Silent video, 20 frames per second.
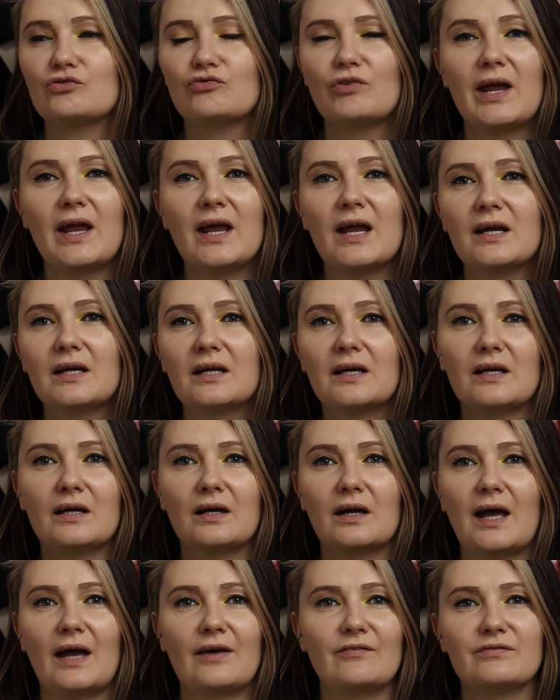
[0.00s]
drank,
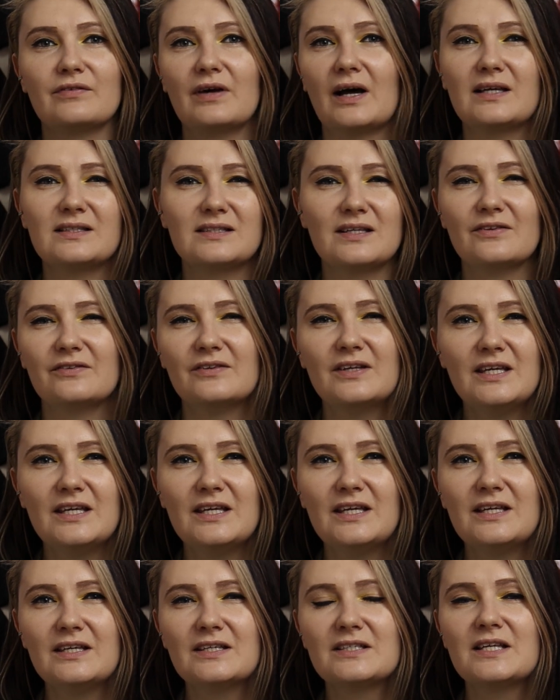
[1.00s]
have other
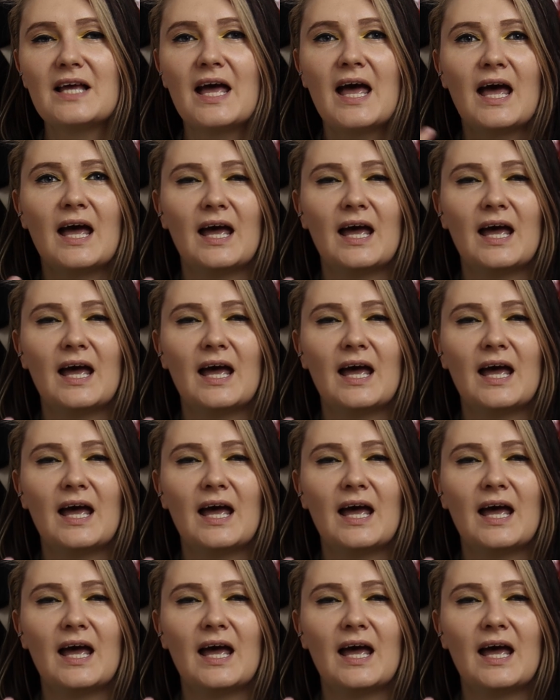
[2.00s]
things,